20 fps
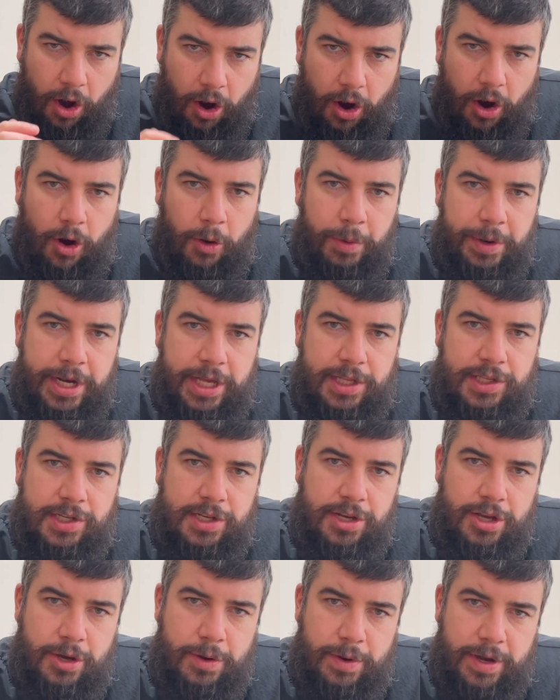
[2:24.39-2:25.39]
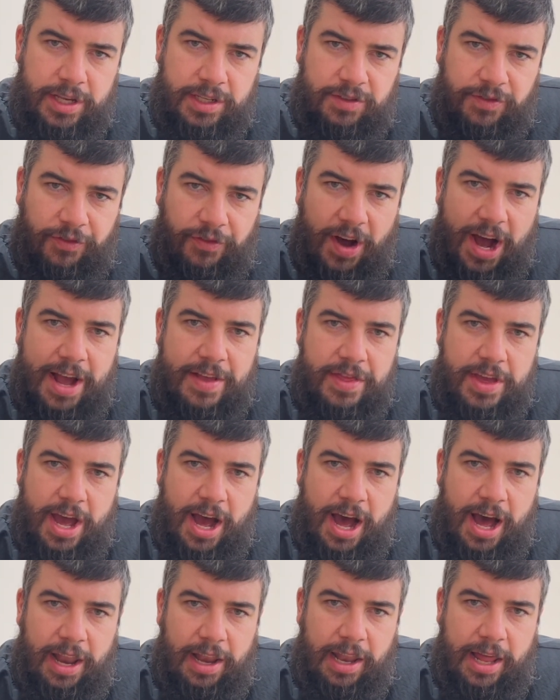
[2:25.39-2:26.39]
All we need to do is find the
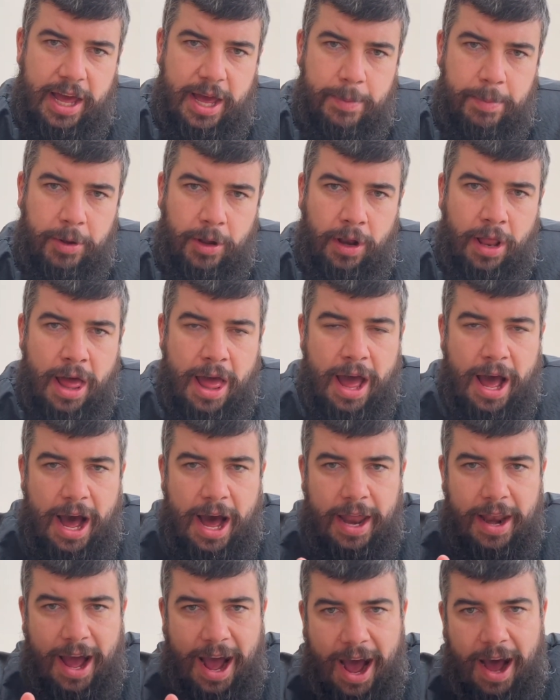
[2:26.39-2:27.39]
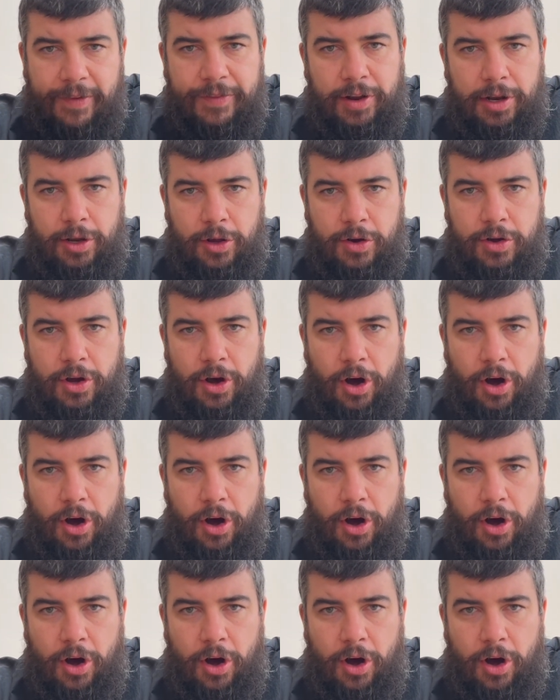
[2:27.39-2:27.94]
art label and have a look